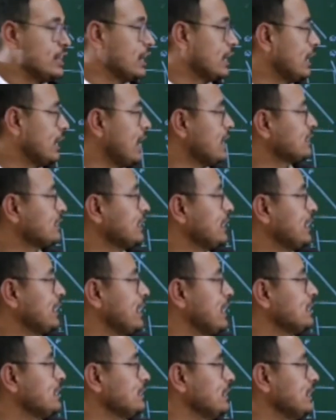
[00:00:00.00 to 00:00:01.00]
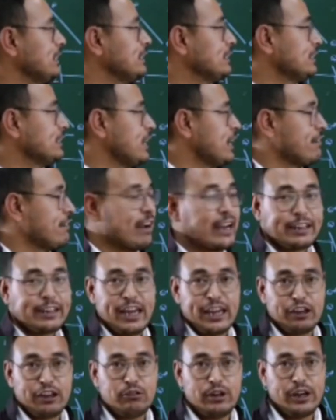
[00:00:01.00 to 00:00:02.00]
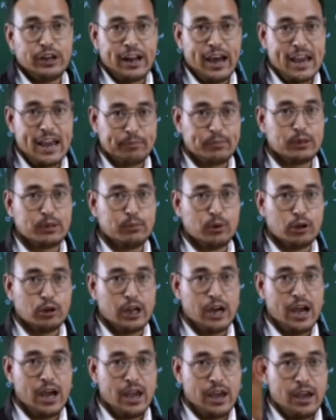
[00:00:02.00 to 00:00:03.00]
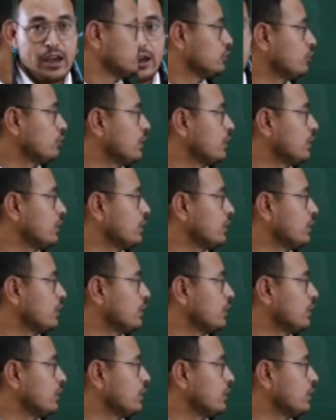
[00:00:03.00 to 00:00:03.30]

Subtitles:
The classic case is rectangular hyperbola.